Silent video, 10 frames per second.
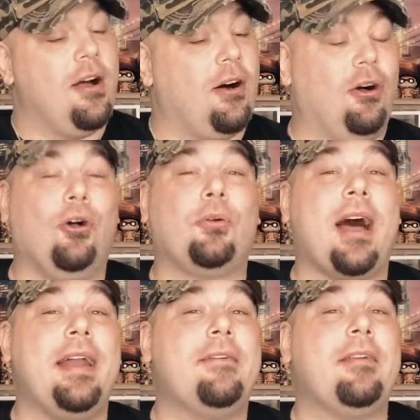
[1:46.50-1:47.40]
All
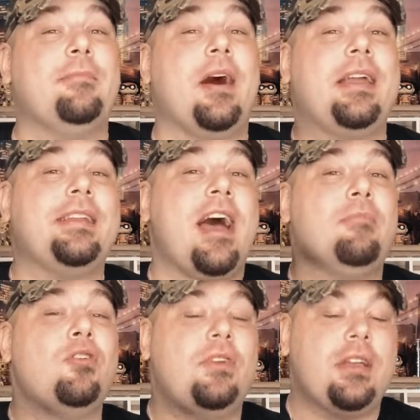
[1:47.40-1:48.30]
right, everybody, now
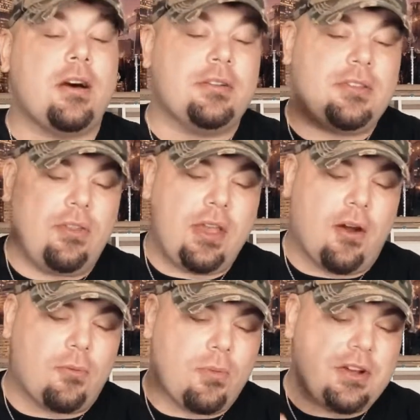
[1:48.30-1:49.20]
moving on to the
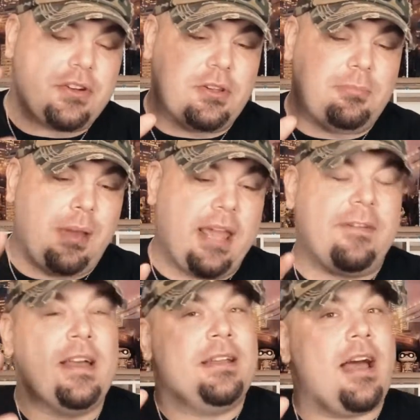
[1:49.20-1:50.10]
original beef.
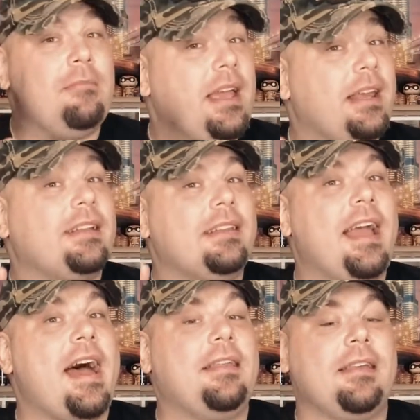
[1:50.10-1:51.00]
Now, immediately
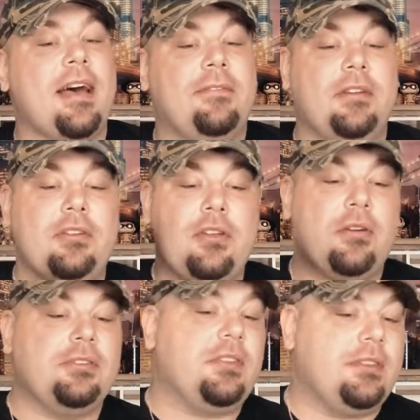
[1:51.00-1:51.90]
out of the oven, you
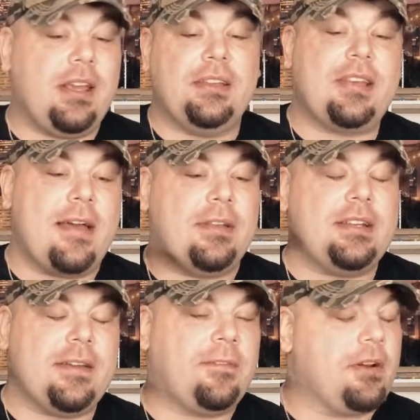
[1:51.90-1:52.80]
notice that these have a
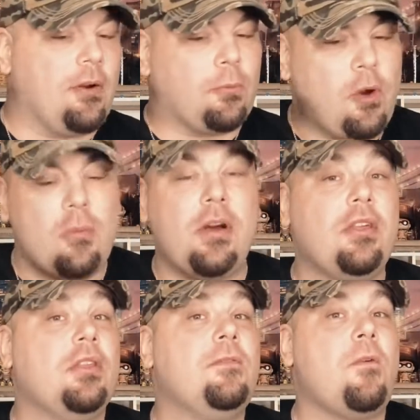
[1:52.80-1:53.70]
different aroma
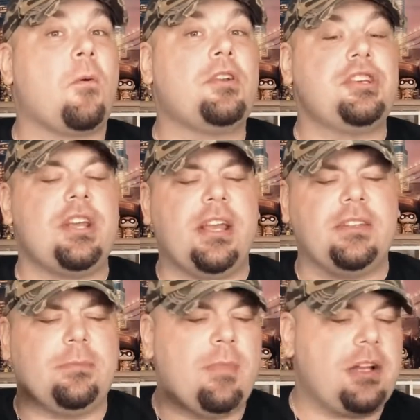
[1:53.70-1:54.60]
than the 4
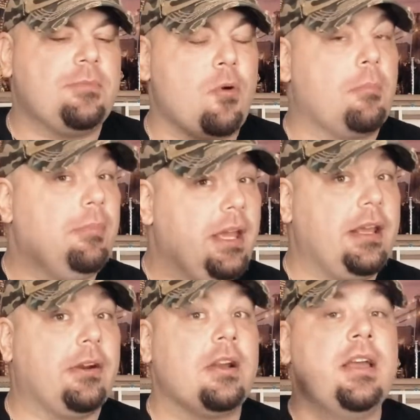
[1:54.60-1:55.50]
cheese, much more
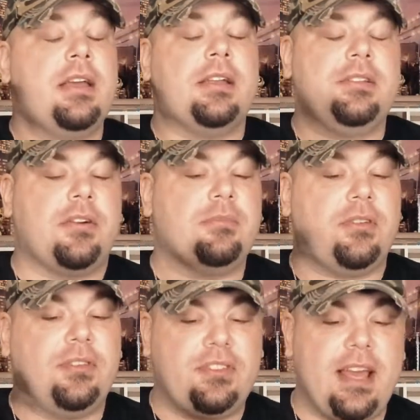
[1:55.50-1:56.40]
meatier in terms
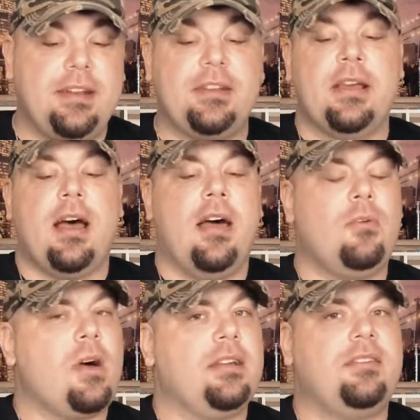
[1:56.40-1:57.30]
of scent.
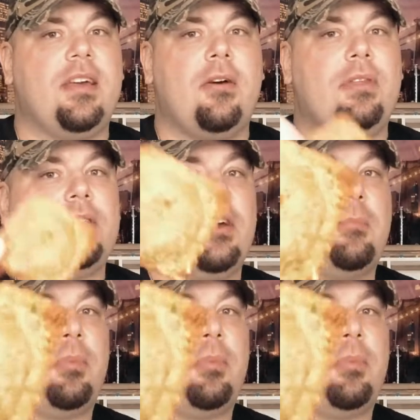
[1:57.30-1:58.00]
Otherwise, though, they look